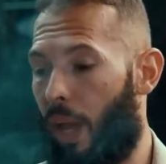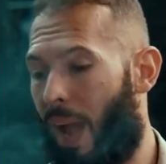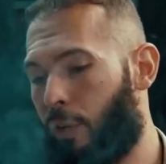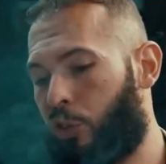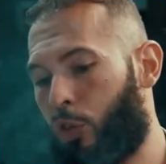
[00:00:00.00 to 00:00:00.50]

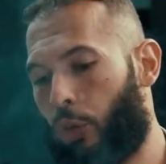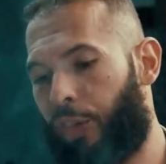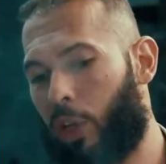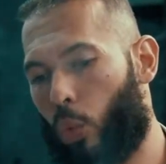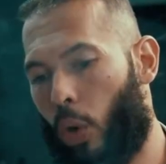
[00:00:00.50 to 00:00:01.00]
Every single
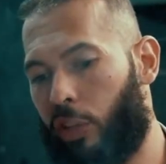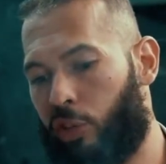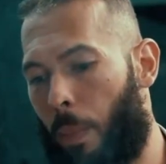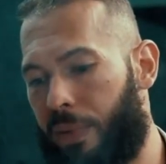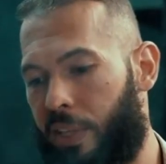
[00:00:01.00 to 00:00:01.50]
thing in the world
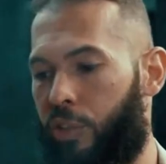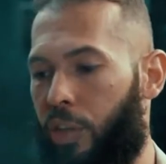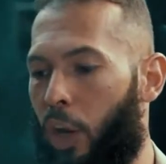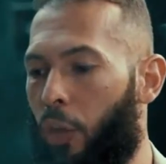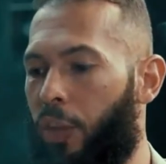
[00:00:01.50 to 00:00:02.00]
is
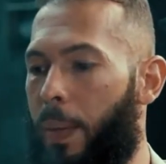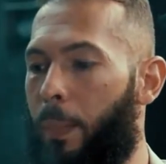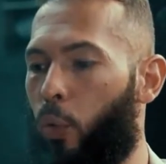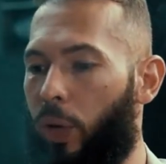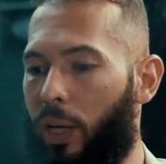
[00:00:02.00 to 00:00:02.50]
competition. I don't think
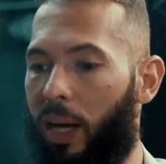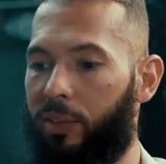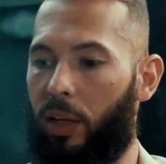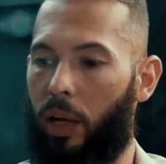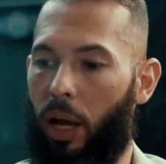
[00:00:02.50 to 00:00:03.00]
people realize